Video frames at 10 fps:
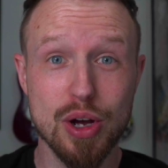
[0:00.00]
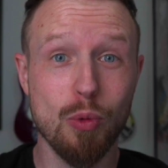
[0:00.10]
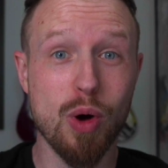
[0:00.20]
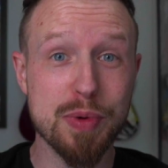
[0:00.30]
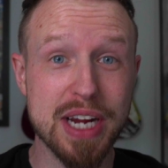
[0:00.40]

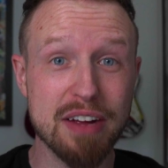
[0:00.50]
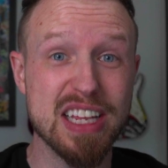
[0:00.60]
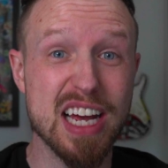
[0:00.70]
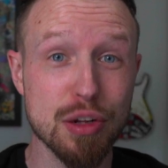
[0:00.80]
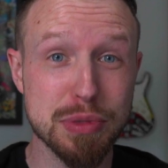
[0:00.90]
While we have
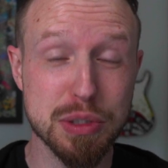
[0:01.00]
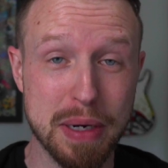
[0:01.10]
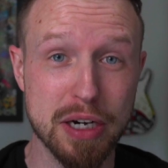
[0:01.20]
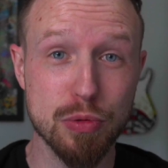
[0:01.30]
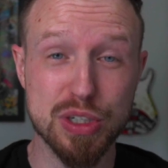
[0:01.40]
the Elements
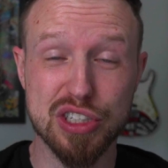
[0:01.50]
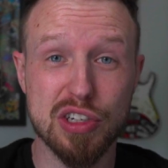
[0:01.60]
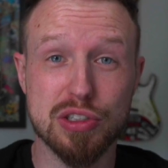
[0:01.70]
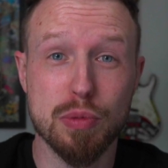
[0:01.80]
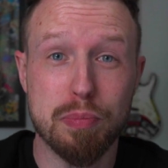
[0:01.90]
panel, which is
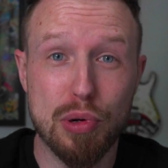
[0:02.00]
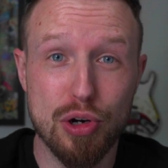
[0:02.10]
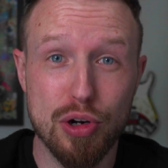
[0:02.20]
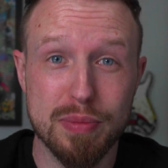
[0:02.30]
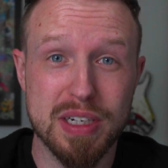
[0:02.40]
a
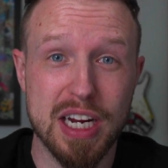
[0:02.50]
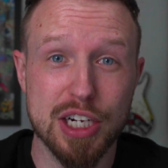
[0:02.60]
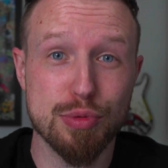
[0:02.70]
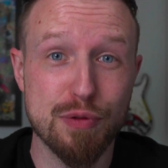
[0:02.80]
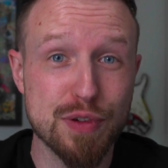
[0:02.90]
superb,
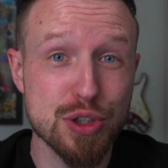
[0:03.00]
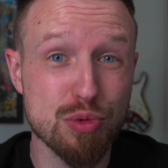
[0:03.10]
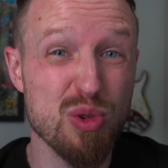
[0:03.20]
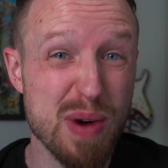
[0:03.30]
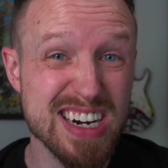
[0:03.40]
tangible,
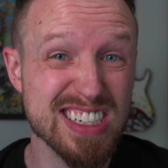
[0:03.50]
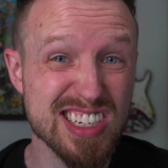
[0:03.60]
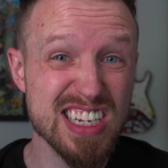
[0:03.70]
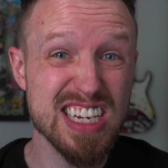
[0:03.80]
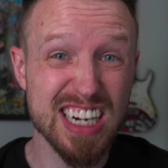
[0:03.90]
visual way to
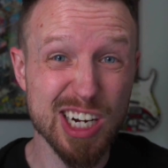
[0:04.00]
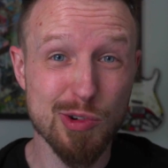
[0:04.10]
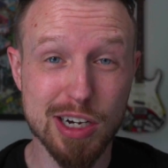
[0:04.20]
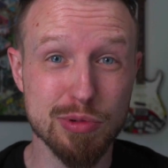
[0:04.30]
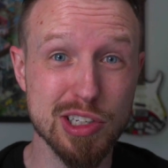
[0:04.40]
see and
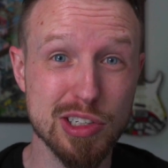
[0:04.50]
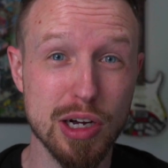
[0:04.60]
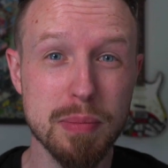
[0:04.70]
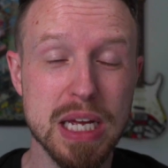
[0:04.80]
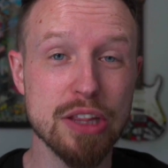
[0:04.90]
interact with the
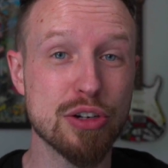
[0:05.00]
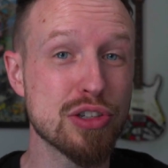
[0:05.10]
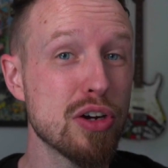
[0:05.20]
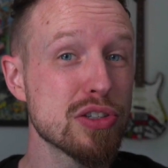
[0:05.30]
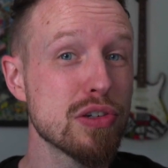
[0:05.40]
DOM, there's
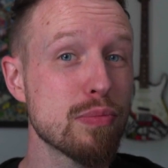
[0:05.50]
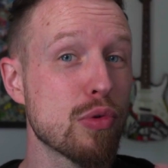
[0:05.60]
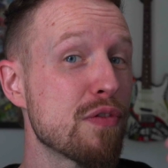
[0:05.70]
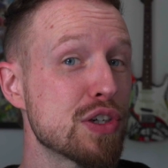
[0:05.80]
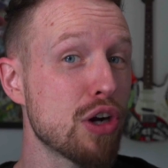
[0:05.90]
also
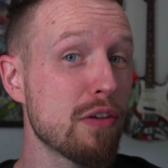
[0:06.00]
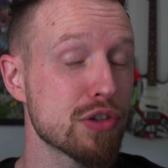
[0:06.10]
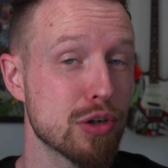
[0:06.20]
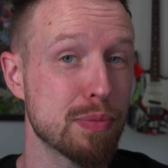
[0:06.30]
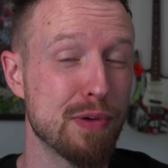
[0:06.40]
more of a
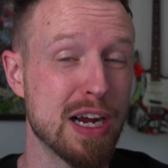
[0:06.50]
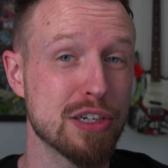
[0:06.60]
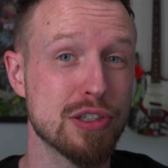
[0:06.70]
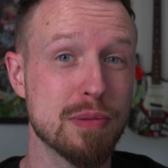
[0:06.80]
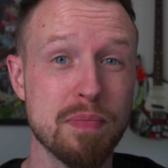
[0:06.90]
JavaScript
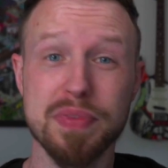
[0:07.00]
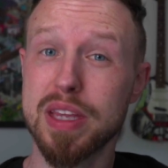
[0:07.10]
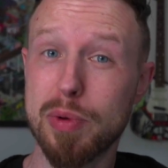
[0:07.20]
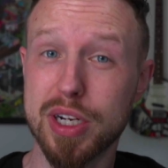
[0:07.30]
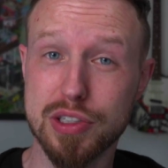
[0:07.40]
fashion
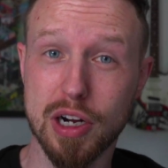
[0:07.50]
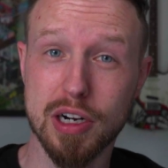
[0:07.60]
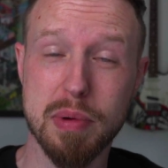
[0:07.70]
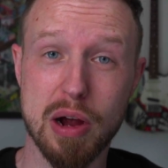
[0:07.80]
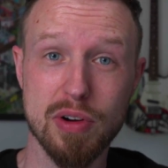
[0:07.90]
that we can
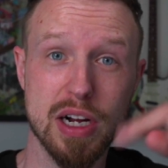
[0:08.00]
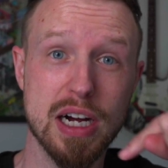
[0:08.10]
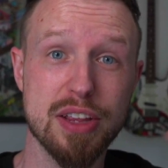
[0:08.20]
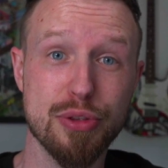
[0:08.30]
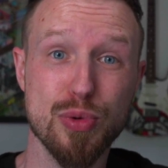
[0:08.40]
talk
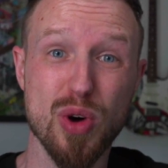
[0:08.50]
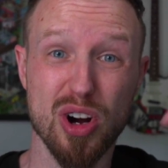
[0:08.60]
about through our